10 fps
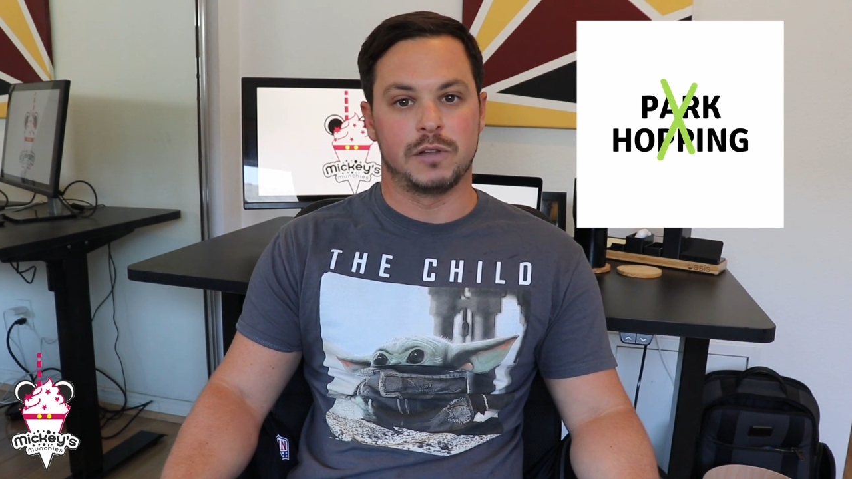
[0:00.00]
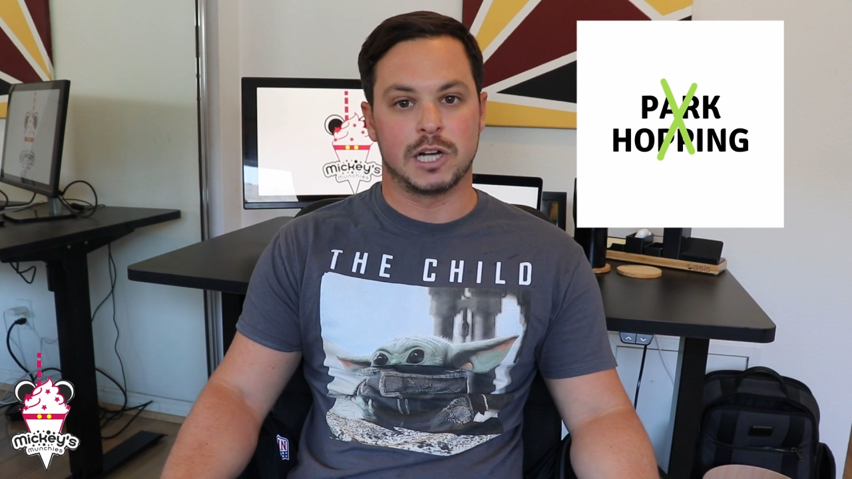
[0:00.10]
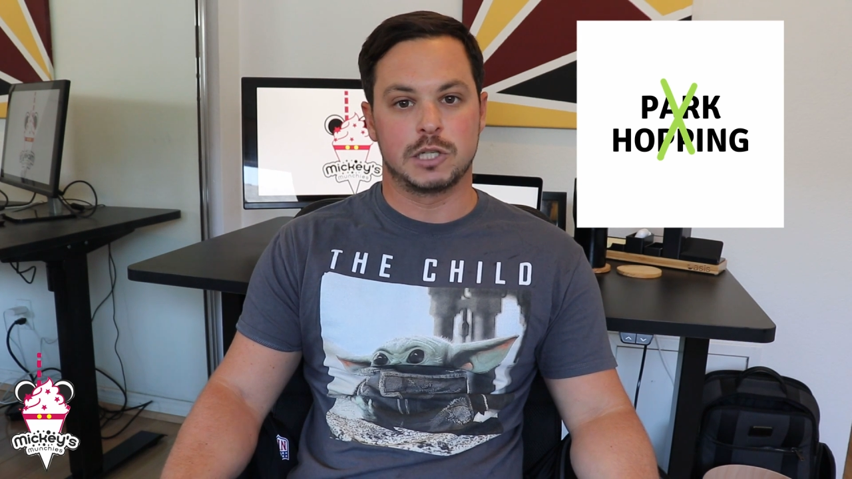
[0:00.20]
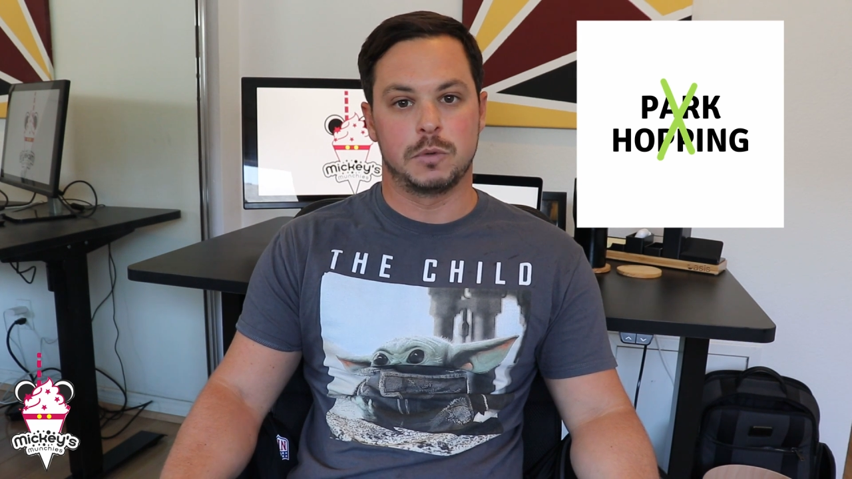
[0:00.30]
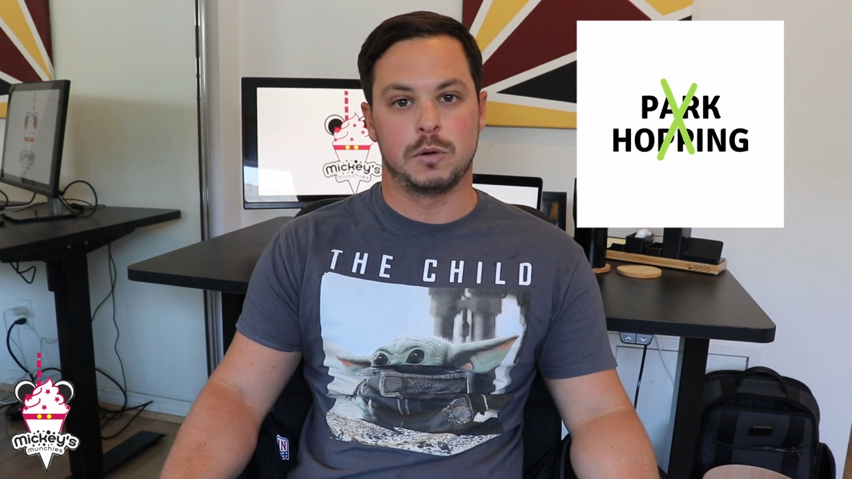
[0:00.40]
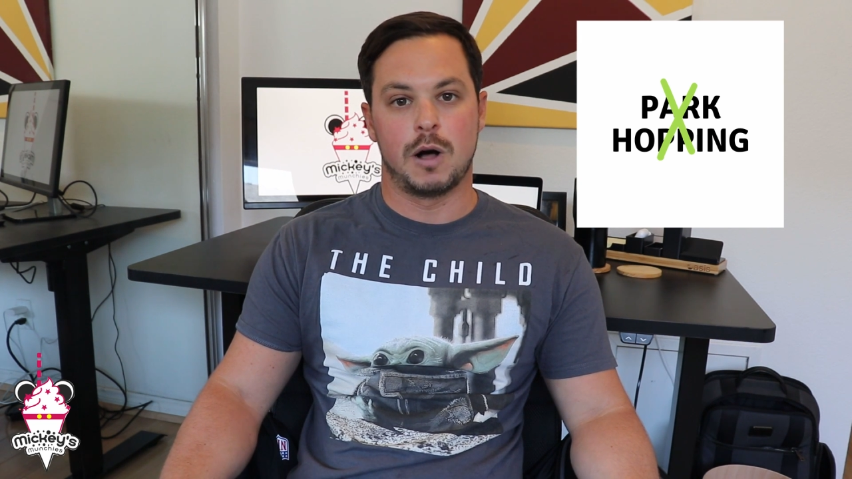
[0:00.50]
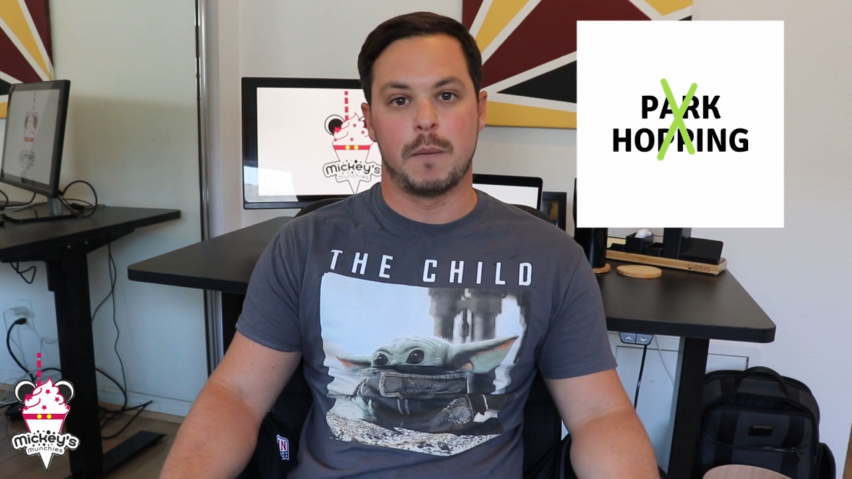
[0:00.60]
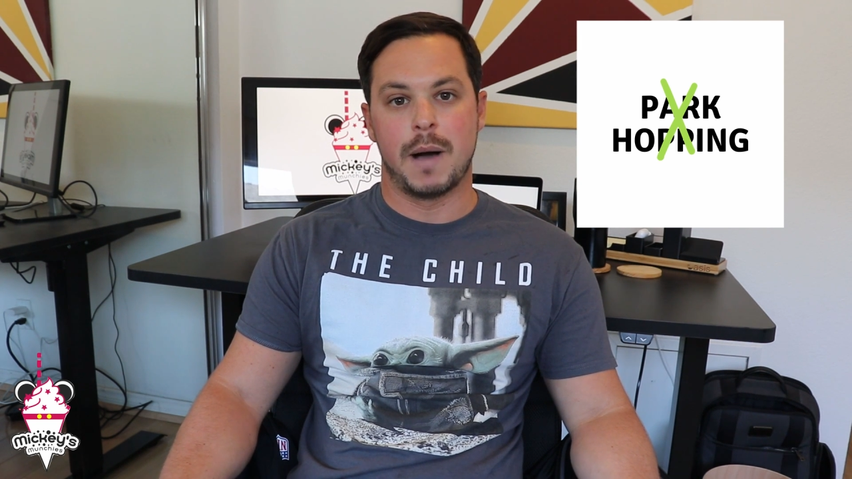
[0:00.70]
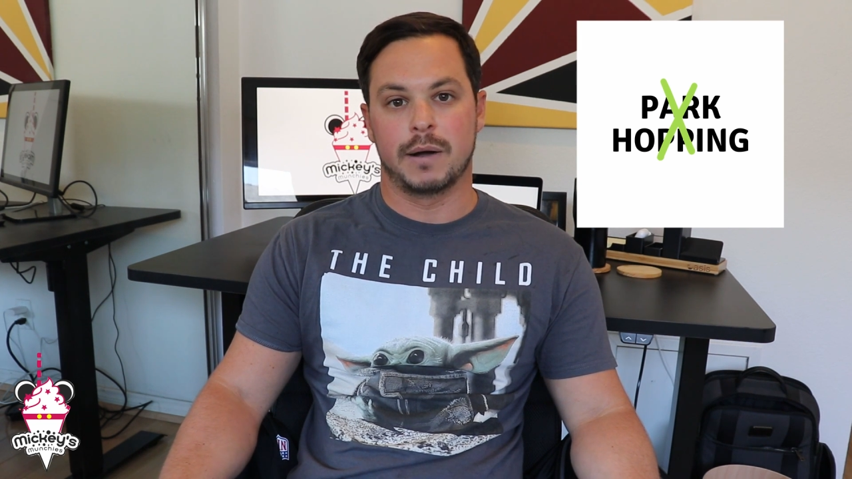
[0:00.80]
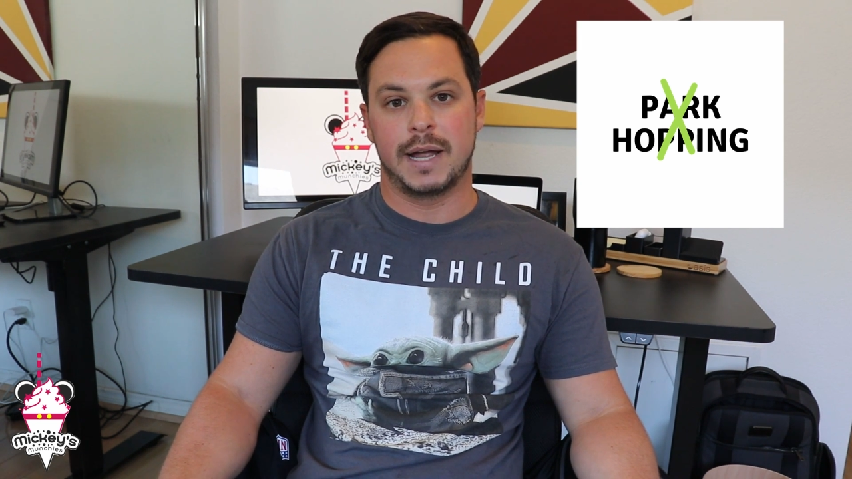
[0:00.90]

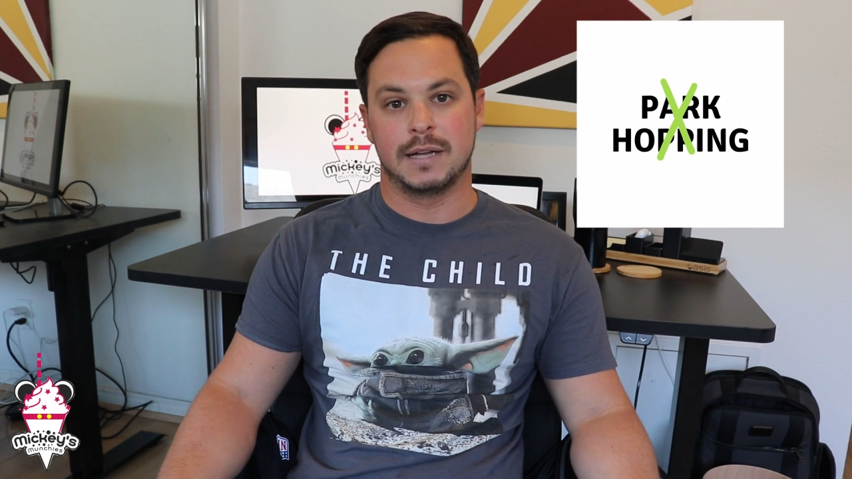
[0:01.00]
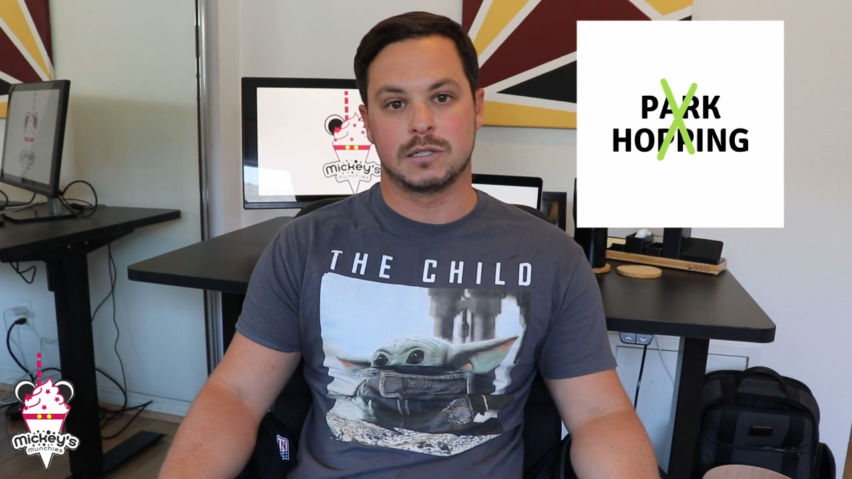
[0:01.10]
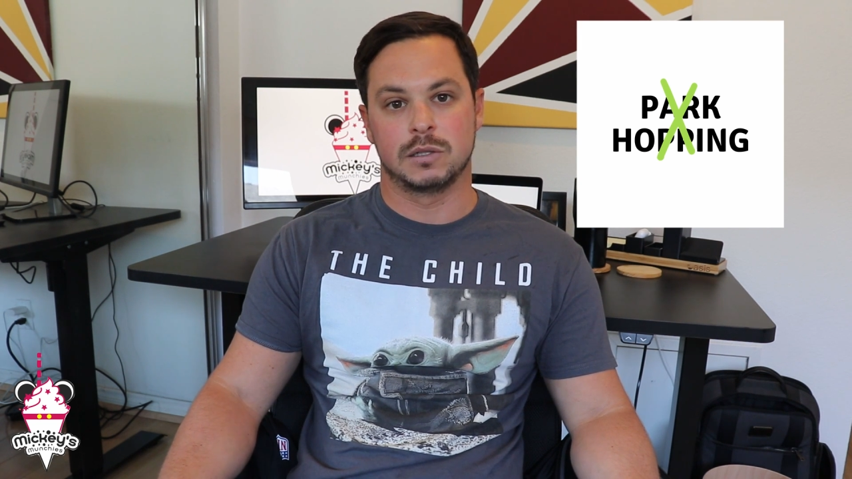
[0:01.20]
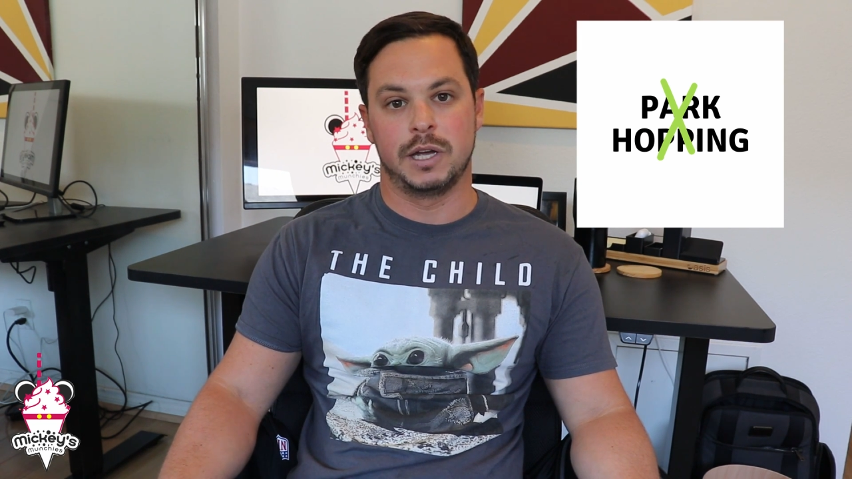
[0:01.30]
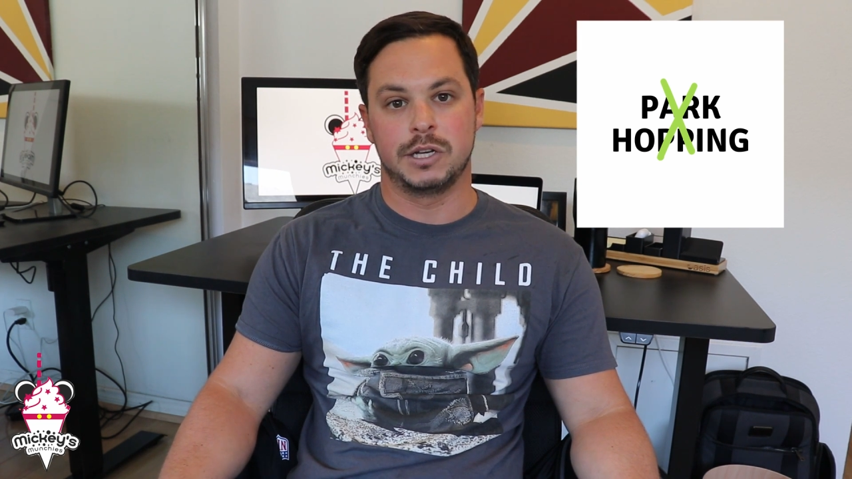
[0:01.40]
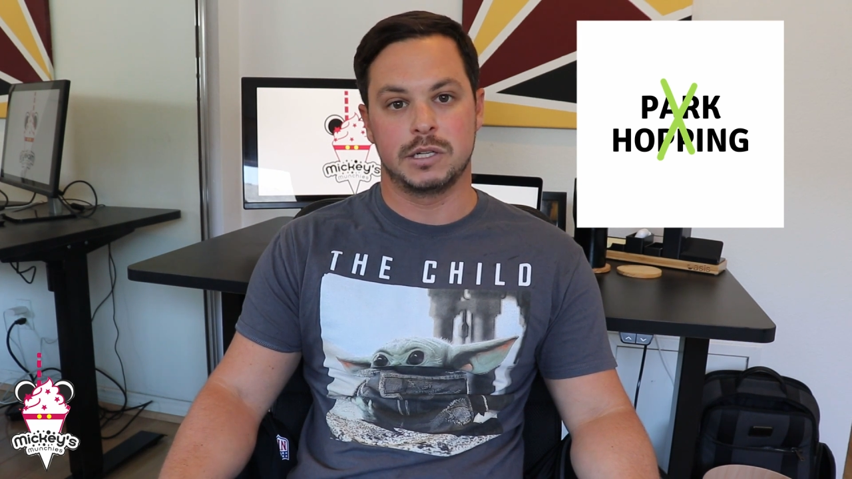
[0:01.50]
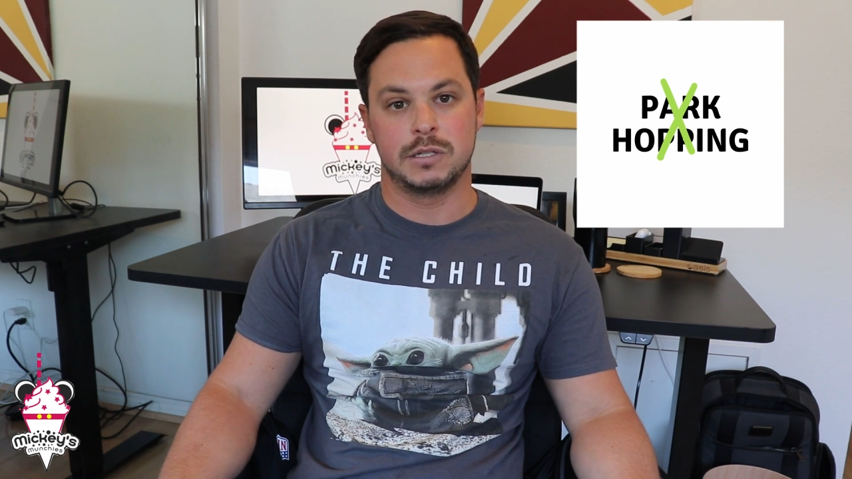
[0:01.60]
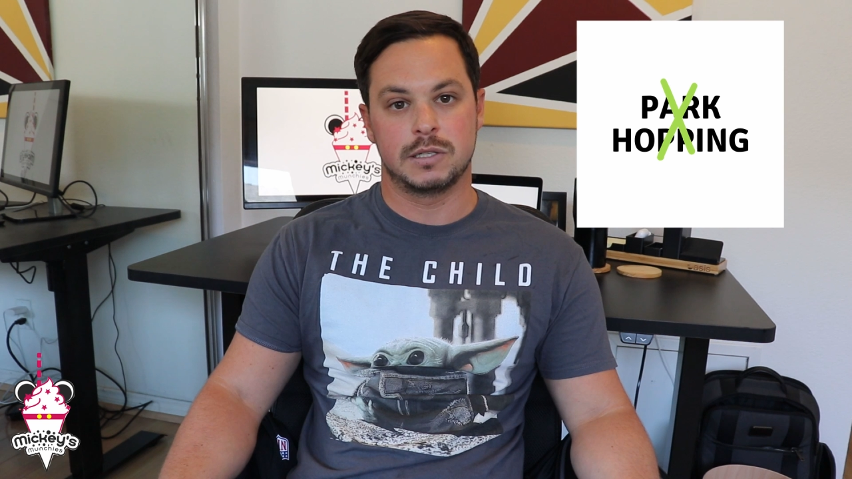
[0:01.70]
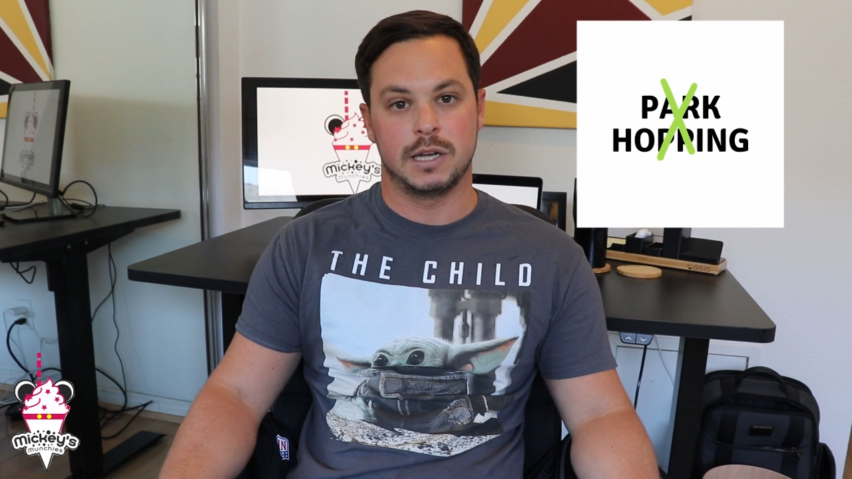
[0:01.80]
flexible about cancellations